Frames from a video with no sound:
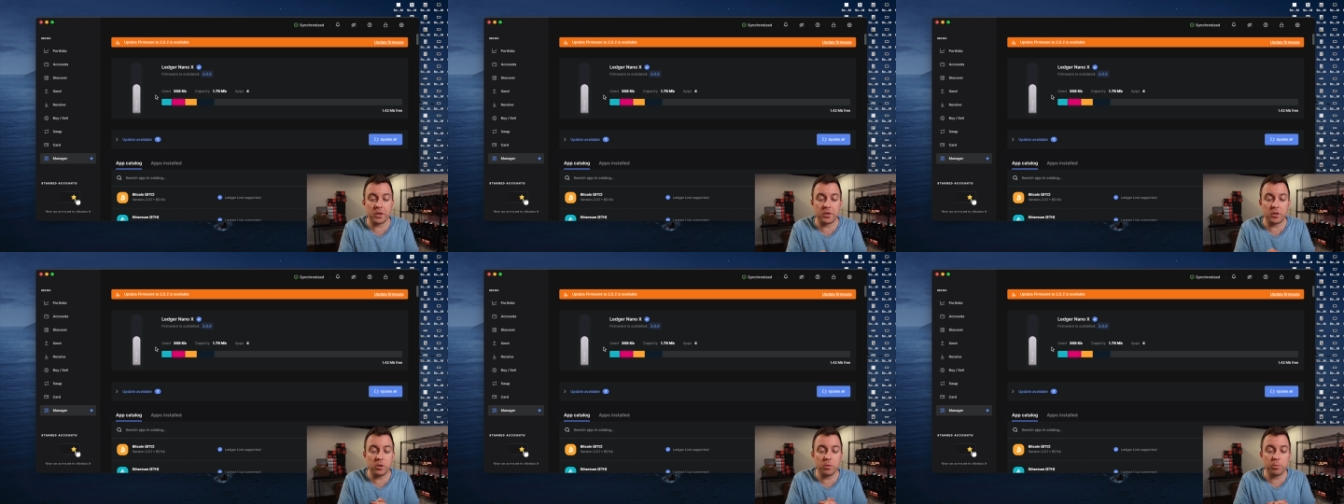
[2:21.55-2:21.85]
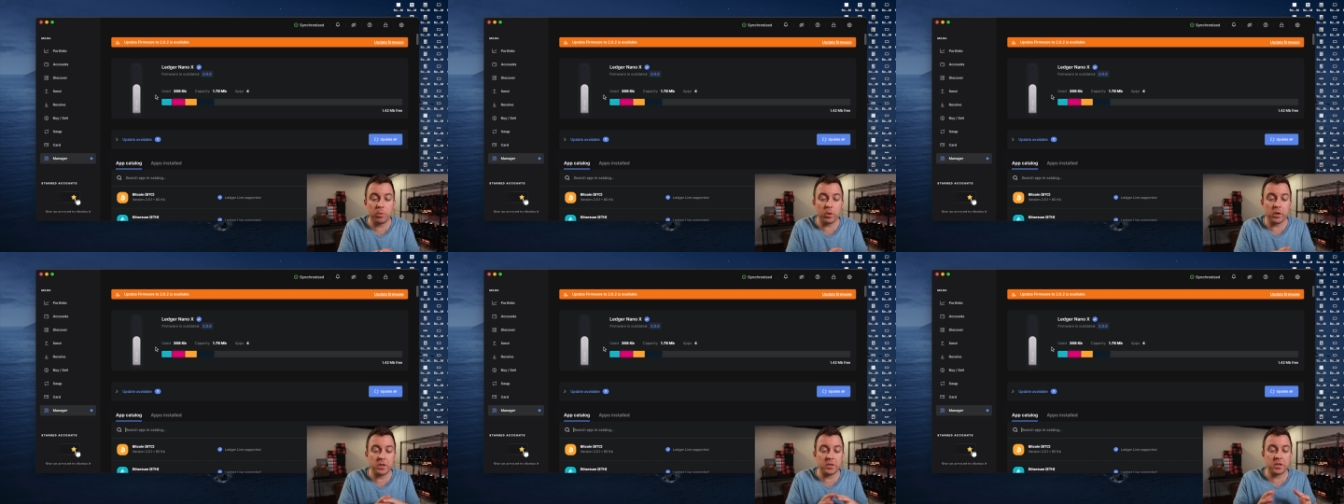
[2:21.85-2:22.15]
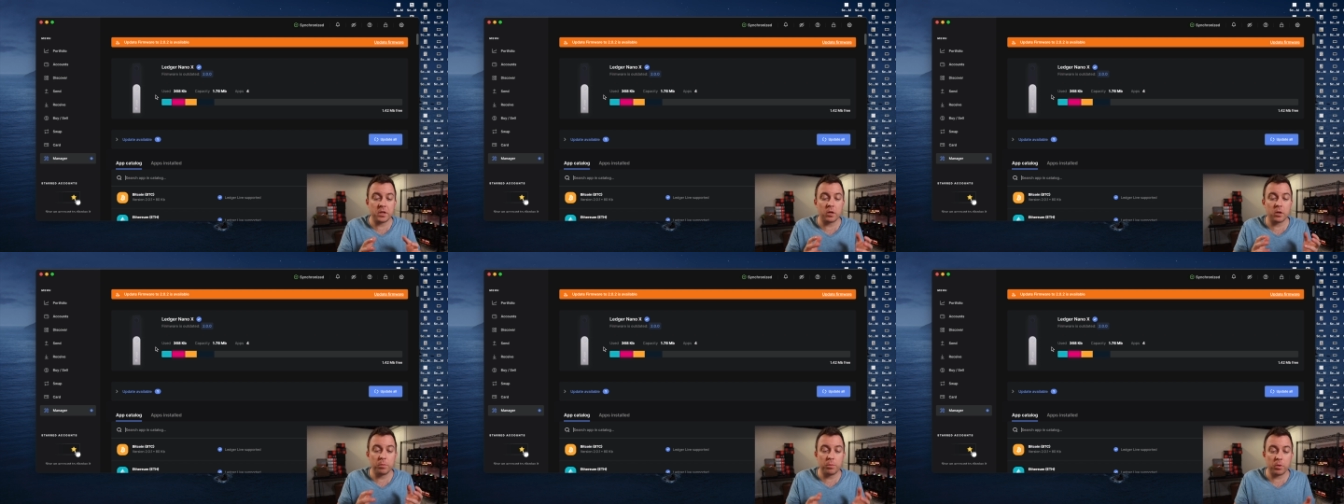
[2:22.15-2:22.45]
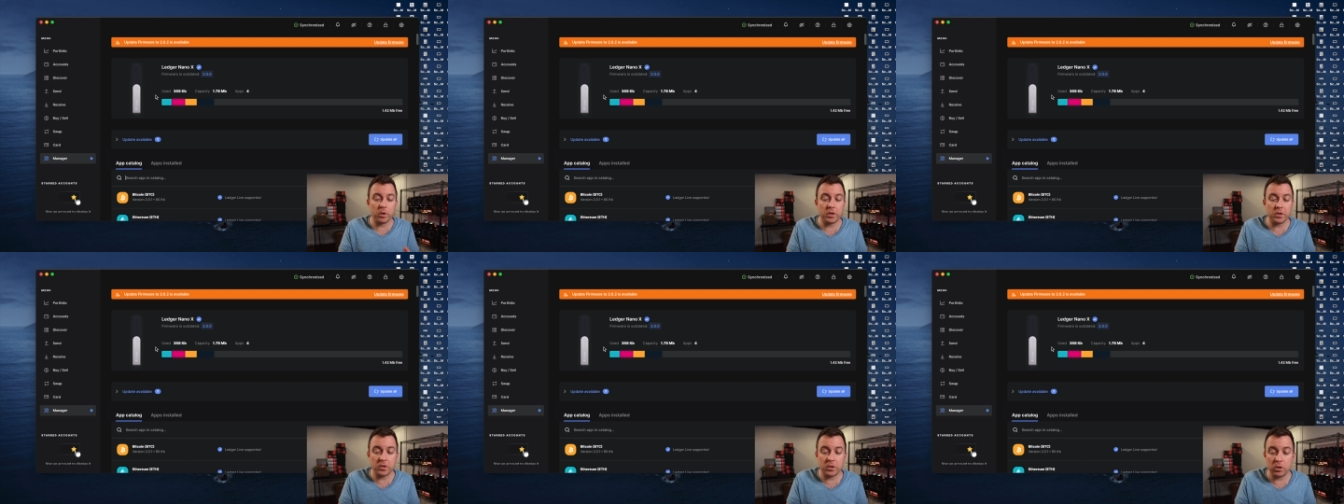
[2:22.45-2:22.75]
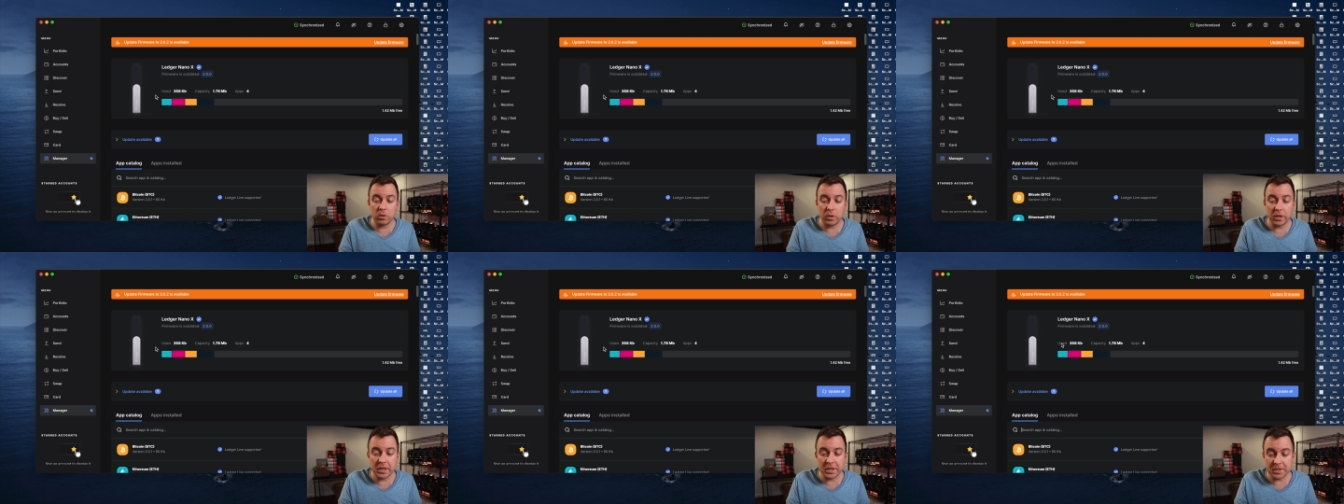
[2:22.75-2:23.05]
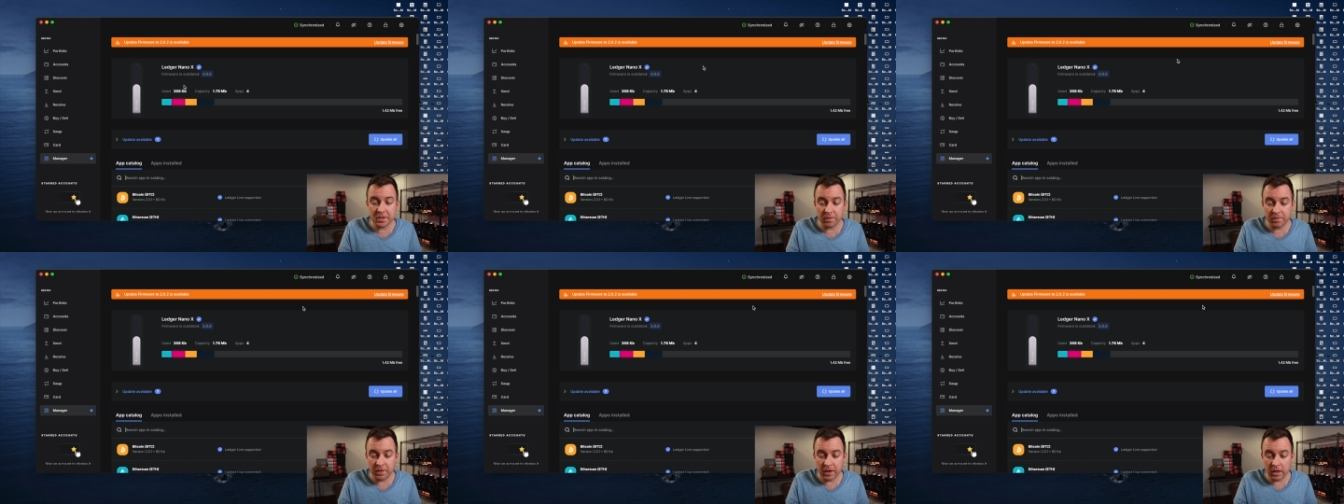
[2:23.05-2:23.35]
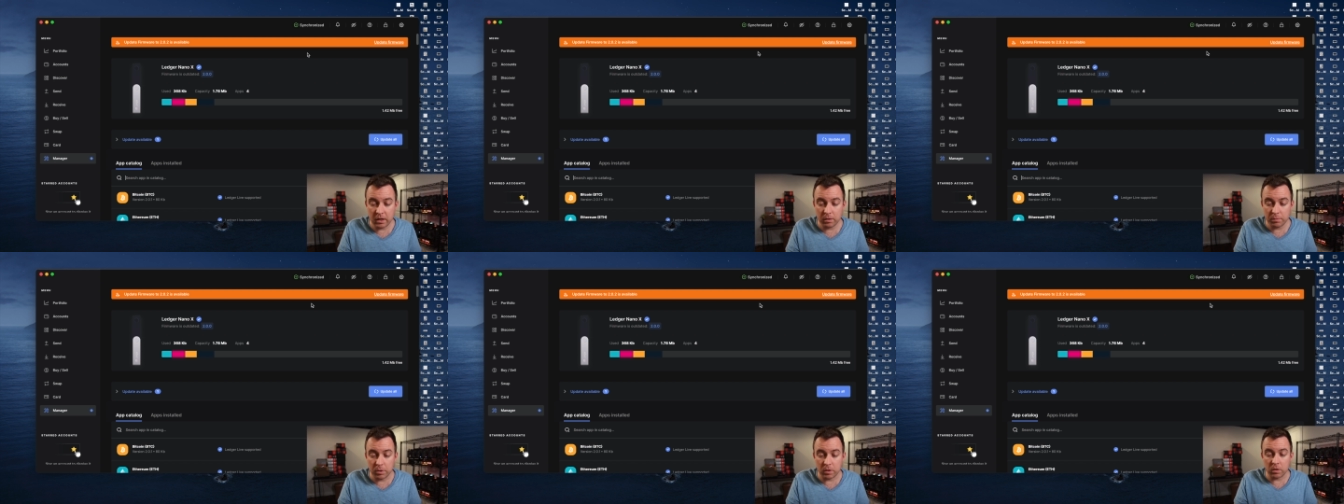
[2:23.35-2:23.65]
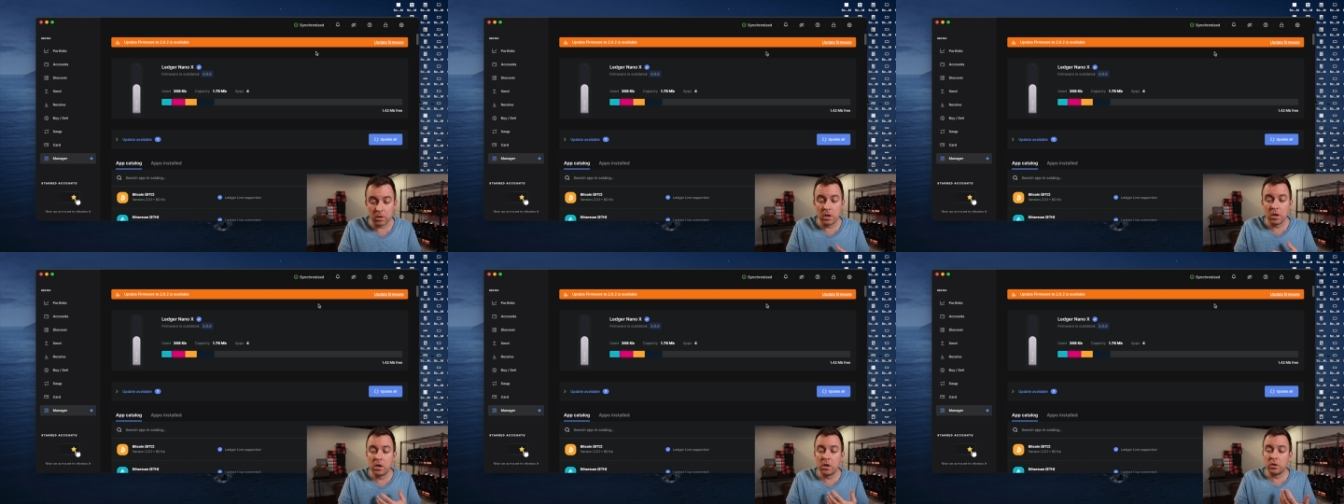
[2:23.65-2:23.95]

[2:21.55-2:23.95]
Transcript: to 2.0.2 is available.